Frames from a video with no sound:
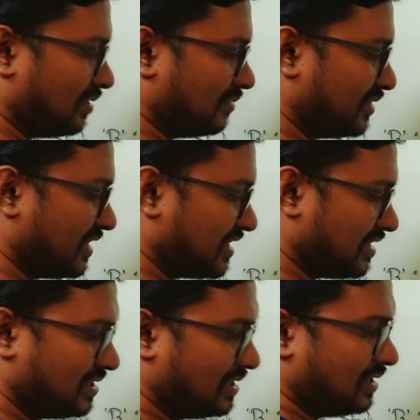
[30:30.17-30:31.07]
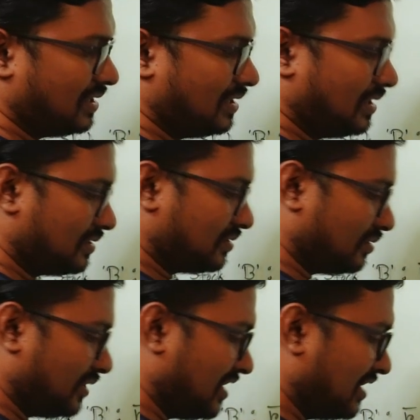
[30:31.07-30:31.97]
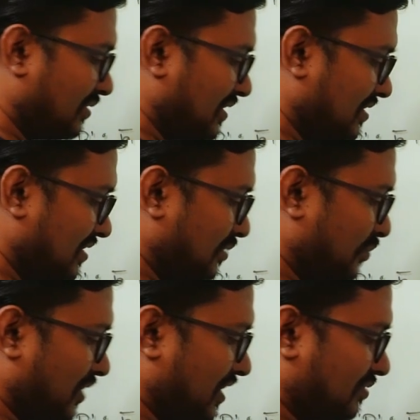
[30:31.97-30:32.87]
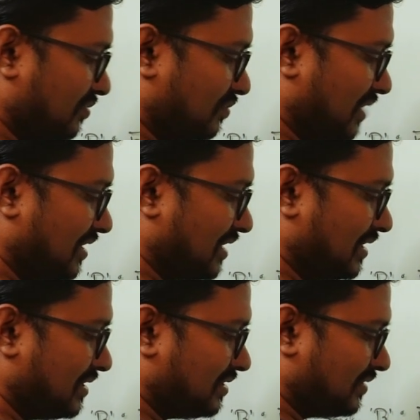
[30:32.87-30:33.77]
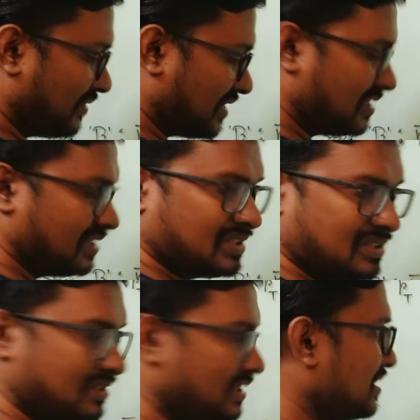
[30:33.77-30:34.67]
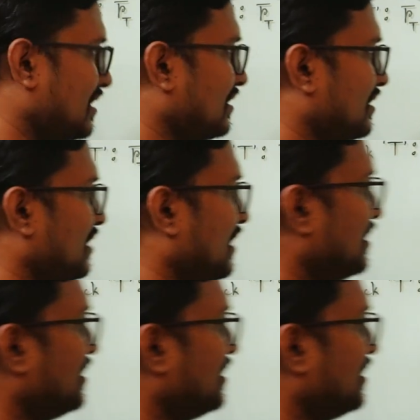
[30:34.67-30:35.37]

of data. So here you can see 0.19 is the first year's return, and